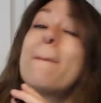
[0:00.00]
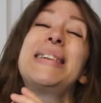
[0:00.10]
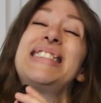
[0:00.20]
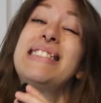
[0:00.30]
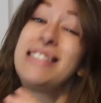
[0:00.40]

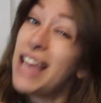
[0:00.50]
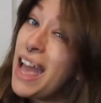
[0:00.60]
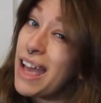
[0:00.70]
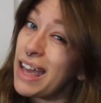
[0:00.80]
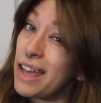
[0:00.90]
But
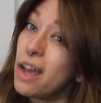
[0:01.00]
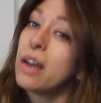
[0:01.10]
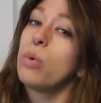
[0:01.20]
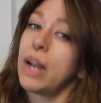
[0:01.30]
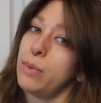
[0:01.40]
today
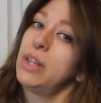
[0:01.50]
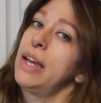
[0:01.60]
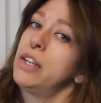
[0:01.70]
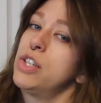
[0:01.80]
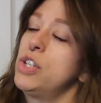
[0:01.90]
what I would
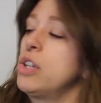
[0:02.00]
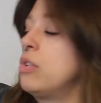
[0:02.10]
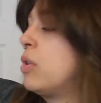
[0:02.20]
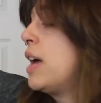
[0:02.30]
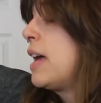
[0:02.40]
like to
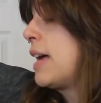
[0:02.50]
do